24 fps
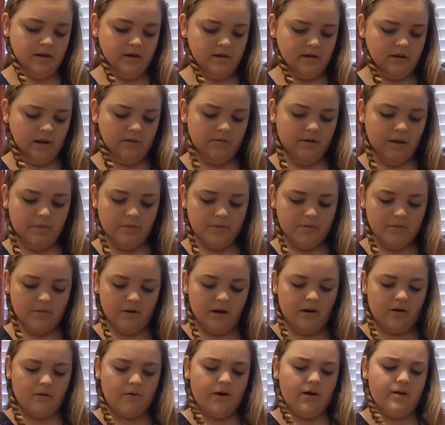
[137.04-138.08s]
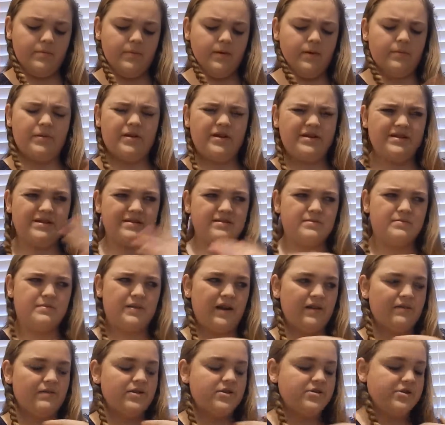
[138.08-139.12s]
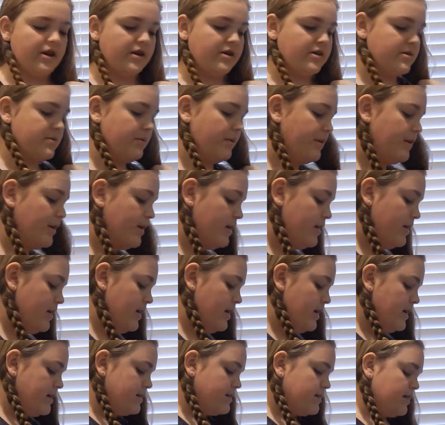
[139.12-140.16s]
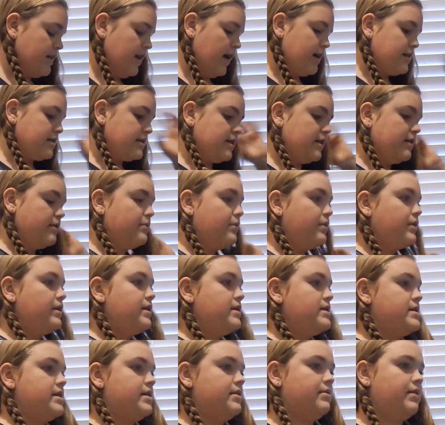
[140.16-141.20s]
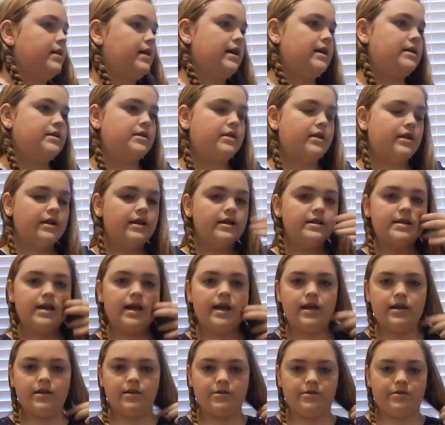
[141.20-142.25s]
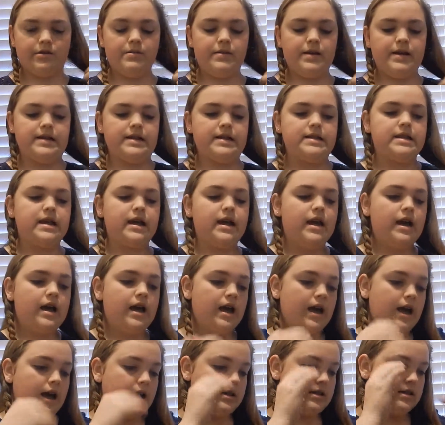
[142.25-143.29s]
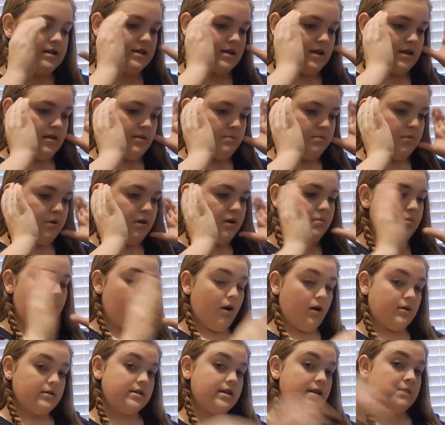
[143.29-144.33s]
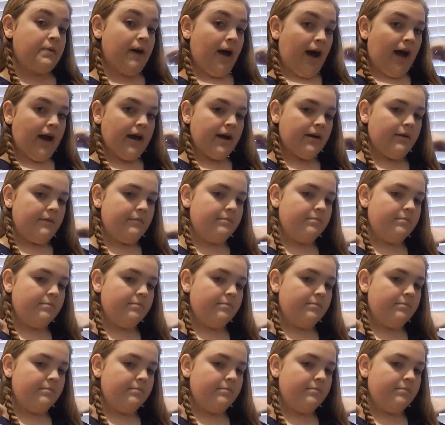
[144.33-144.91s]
I wrap it around quite a bit because it's kind of a stretched one. So next thing you want to do is you're going to take your 3 pieces and just put them all to the back.